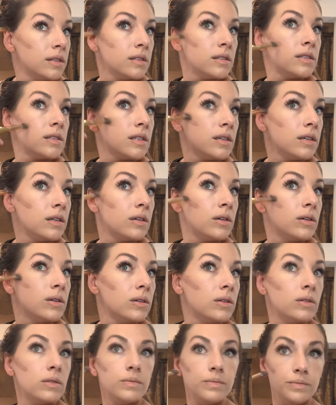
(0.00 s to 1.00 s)

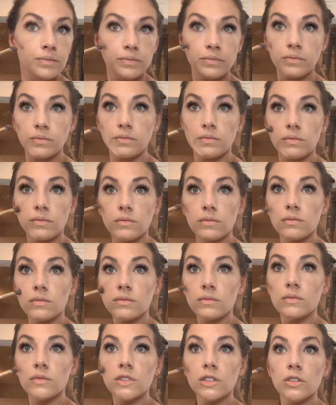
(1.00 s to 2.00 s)
So
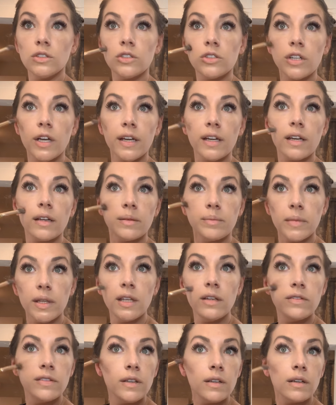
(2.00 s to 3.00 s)
just try and get them
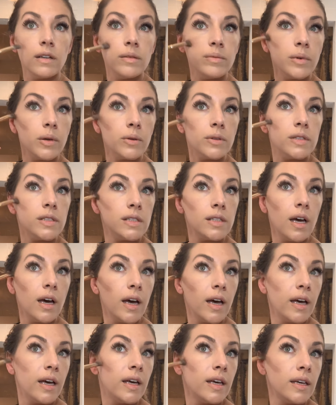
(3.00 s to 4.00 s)
even on both
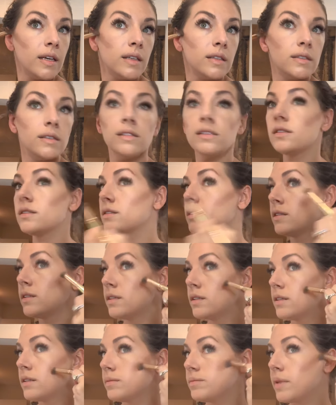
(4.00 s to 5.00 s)
sides,
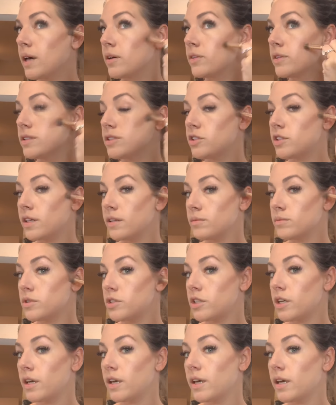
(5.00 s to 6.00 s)
about the same
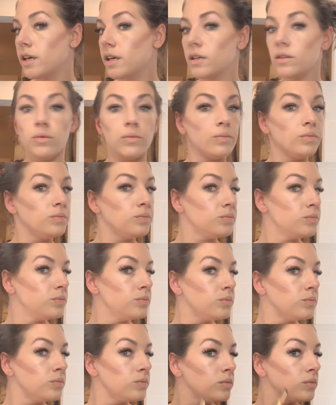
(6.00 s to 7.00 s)
shade.
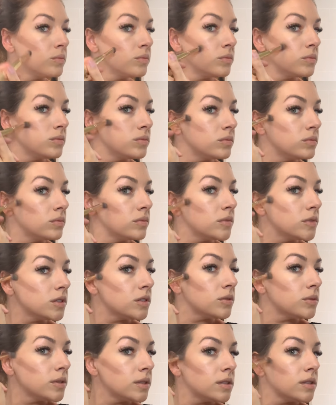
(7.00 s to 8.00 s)

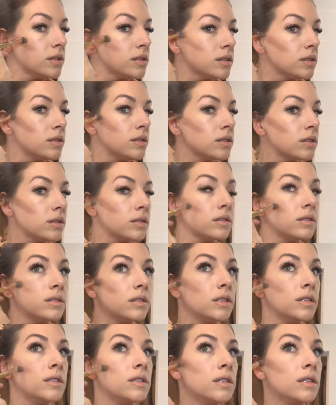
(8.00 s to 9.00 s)
This one's a little
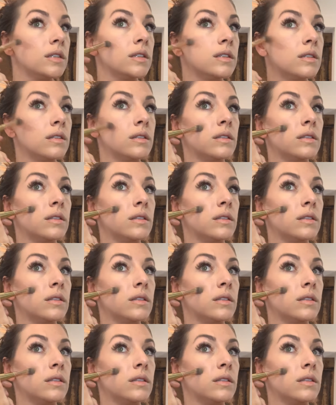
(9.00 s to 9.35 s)
crazy.